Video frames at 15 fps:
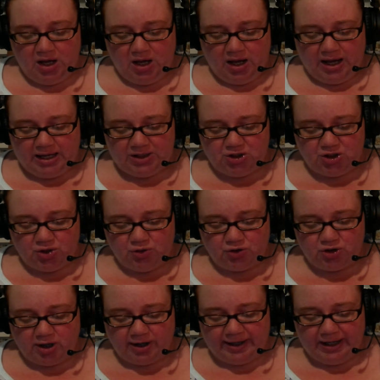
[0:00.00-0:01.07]
And so they're
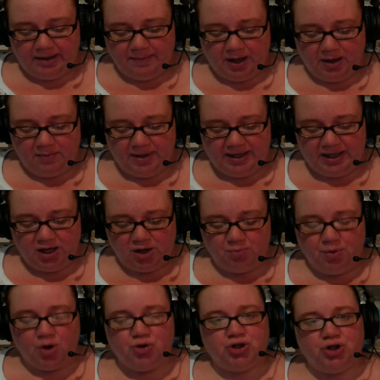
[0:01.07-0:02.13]
talking about making a
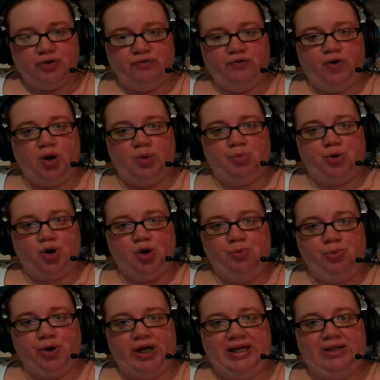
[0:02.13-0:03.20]
motion for
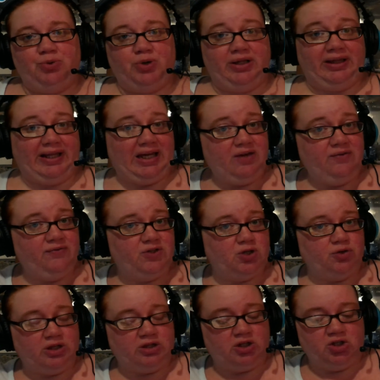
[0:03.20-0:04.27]
appropriate relief so
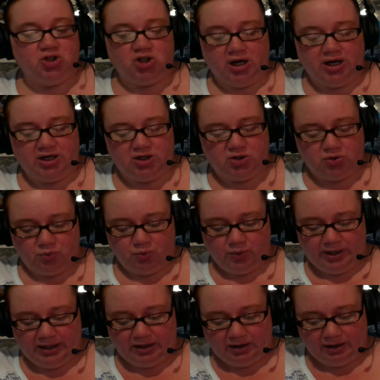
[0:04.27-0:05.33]
that the judge
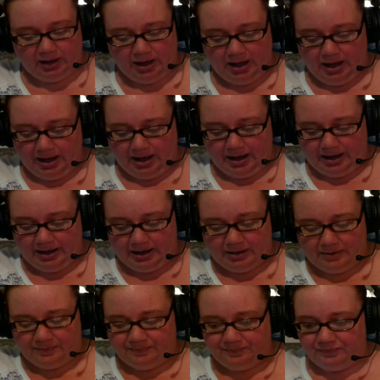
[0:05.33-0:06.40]
will
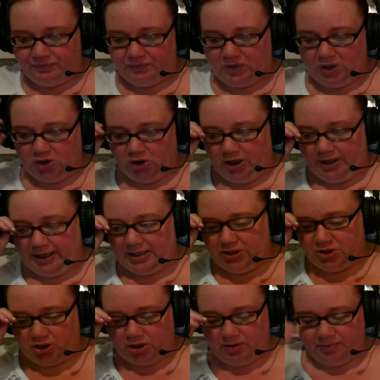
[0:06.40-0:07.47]
look at
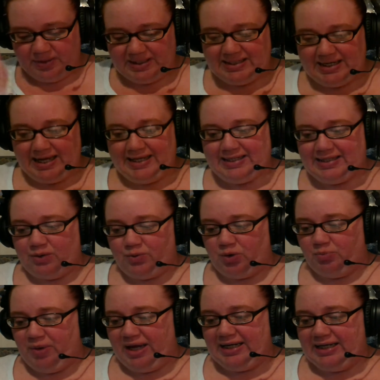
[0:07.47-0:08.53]
certain mistakes that were
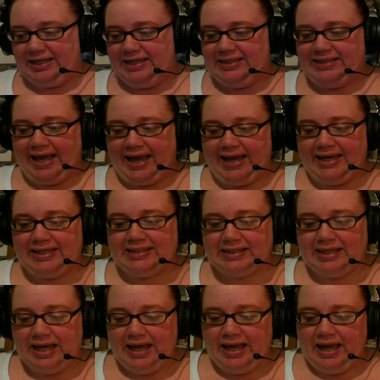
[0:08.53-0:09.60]
made in his case.
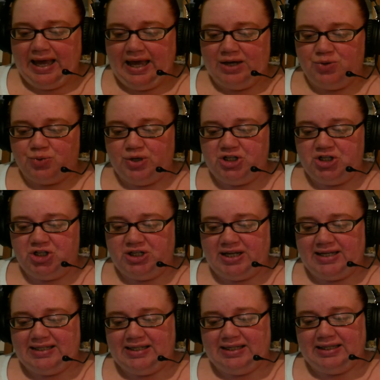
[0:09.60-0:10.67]
And Rich
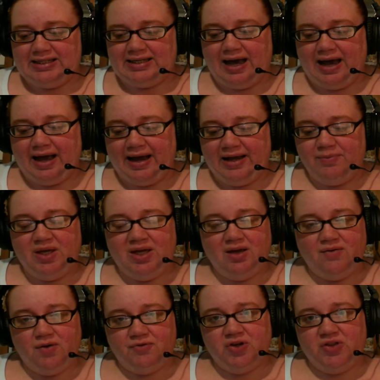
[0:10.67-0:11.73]
says that the timing of
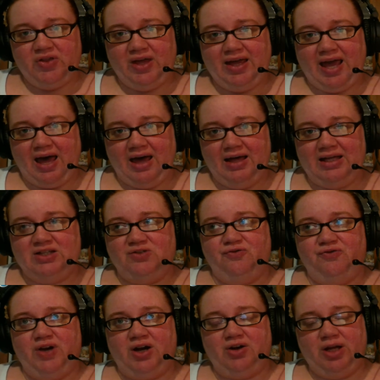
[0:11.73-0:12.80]
everything is
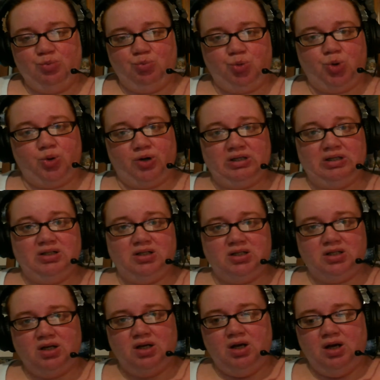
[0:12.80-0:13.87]
very important
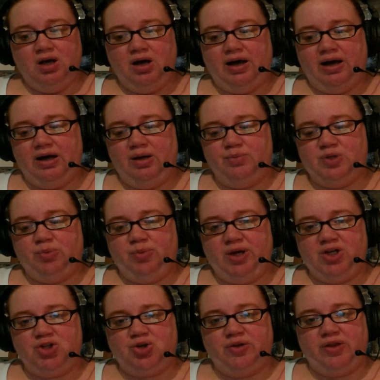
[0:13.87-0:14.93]
to make
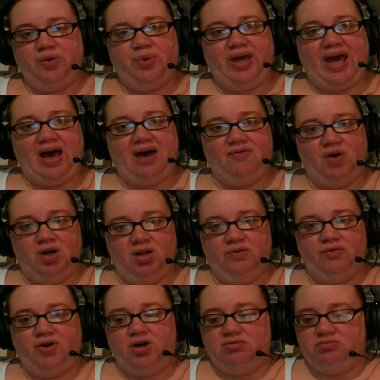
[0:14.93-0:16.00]
sure that we have all
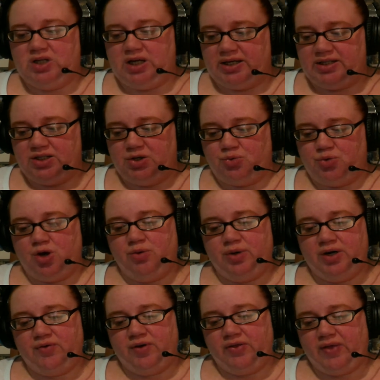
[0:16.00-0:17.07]
of our ducks in a row and
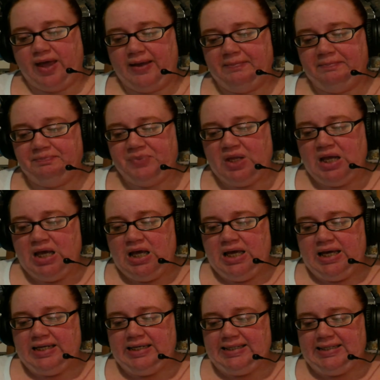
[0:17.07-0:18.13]
everything.
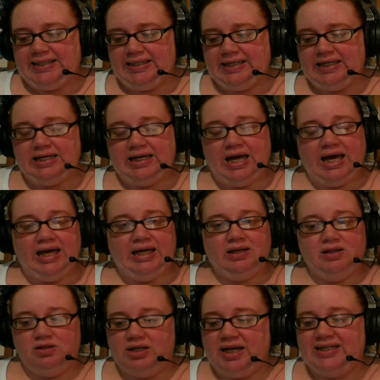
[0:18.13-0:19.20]
In
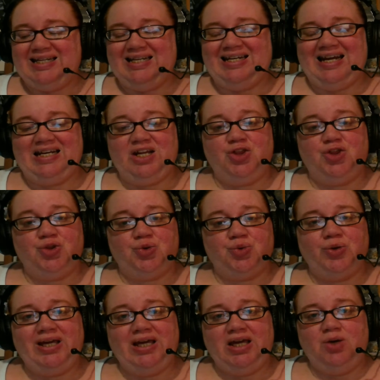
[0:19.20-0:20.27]

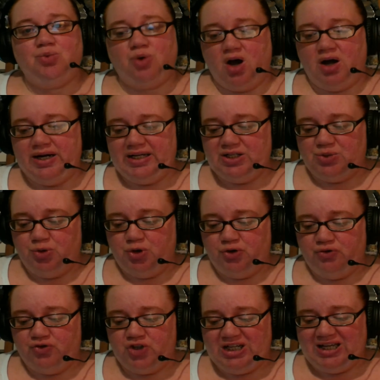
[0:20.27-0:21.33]
1993, Ron is
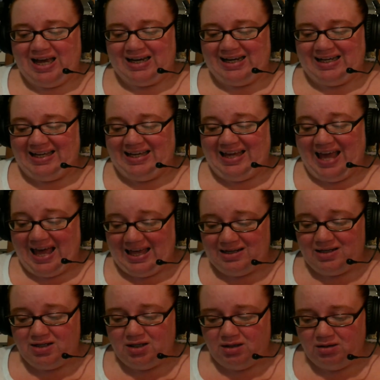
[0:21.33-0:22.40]
moved yet
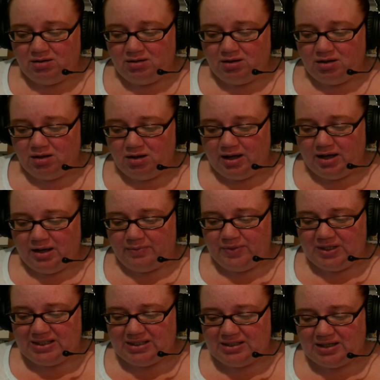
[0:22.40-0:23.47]
again,
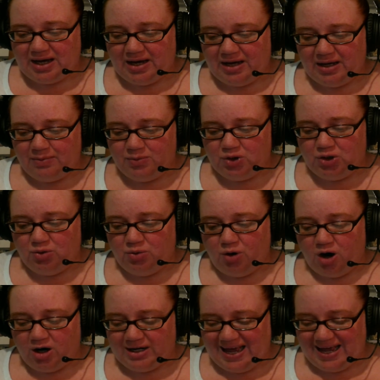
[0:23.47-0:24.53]
this time to
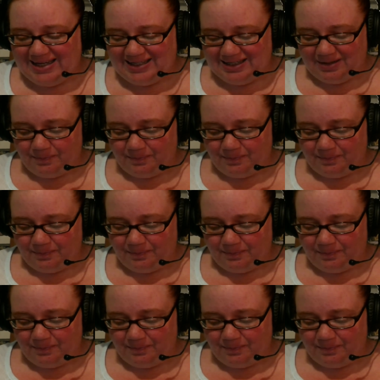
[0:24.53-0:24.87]
Harnett.